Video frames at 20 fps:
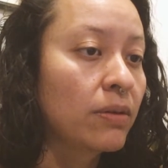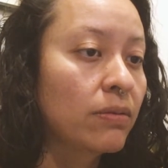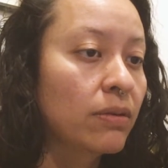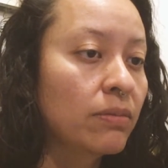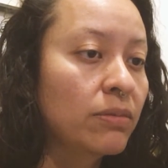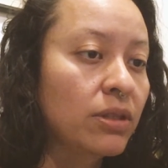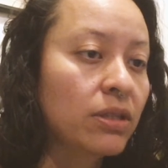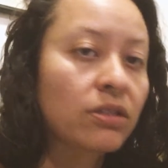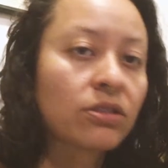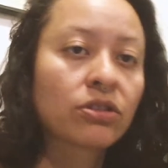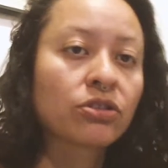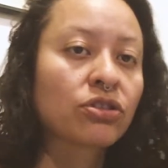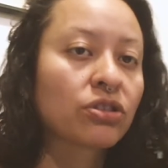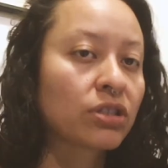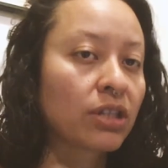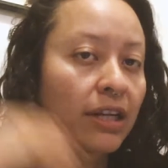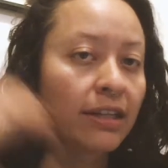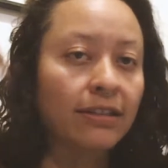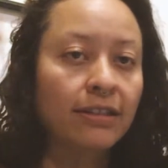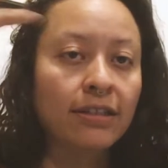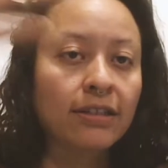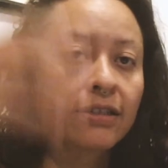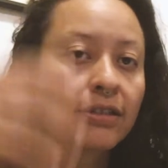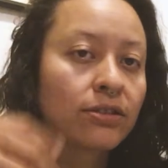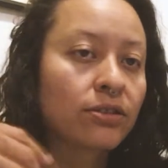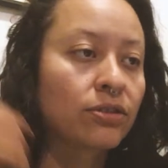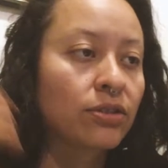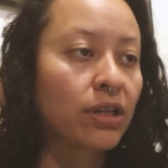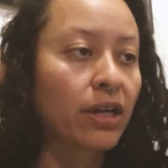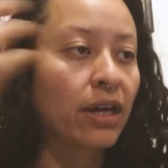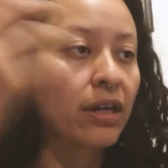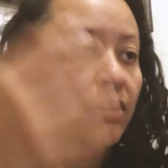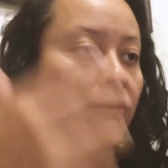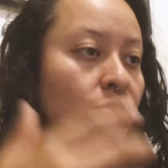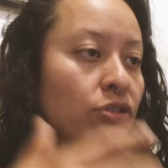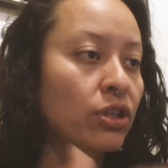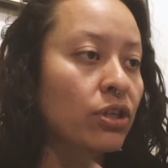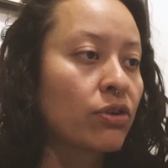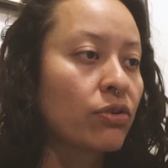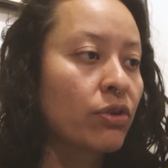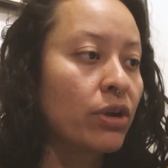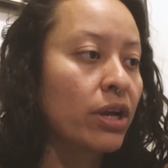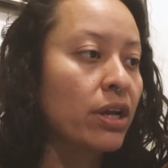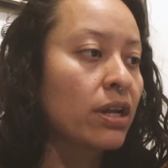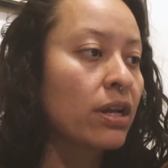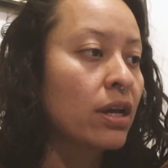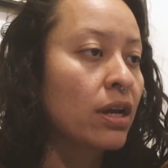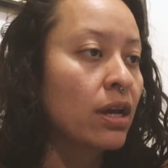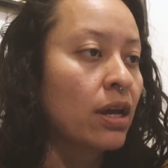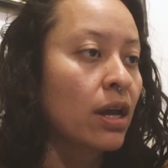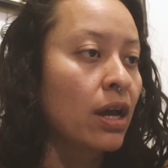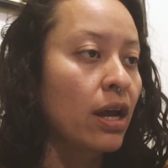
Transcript: These are just ideas to kind of generate